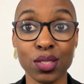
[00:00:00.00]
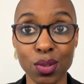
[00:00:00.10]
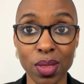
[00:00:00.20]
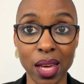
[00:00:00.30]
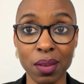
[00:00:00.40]

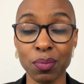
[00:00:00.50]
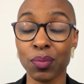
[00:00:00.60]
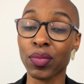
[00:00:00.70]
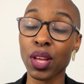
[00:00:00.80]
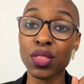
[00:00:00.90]
do that.
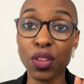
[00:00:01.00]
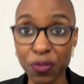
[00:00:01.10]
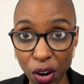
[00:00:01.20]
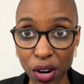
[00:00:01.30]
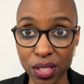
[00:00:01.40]
The
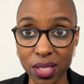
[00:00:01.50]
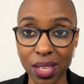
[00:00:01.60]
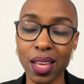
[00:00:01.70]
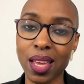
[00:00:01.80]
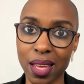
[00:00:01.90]
first
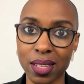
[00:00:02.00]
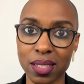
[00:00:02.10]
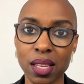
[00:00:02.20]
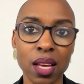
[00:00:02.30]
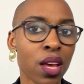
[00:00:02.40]
is